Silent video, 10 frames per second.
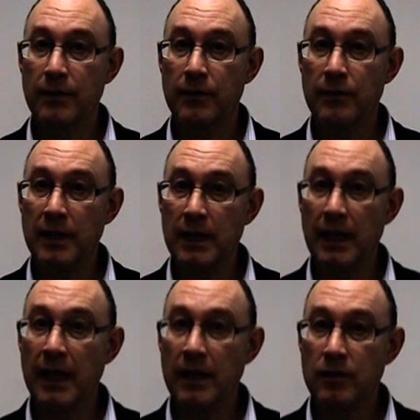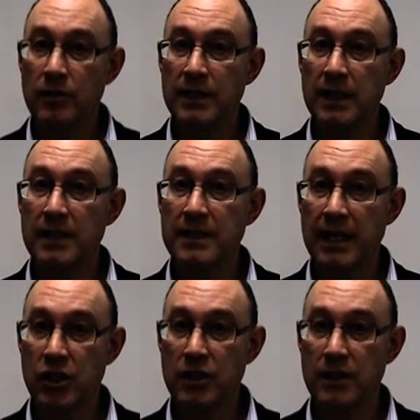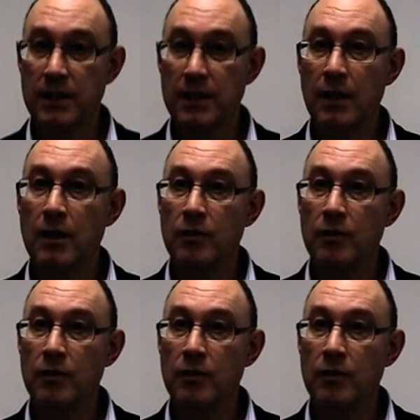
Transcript: 3 interesting sessions